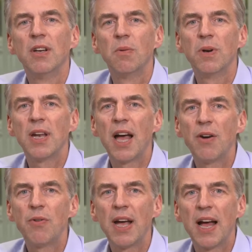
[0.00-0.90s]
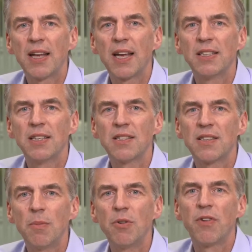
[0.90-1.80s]
we're now reallocating
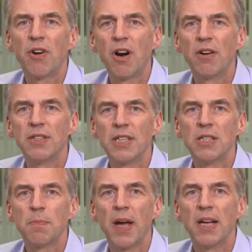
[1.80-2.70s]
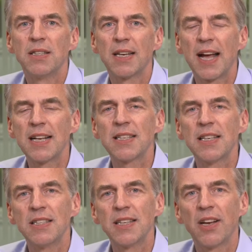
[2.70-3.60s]
some of our R&D spend to
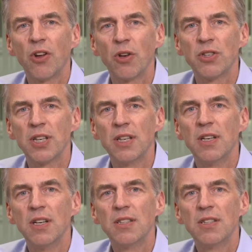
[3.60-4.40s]
gasoline technology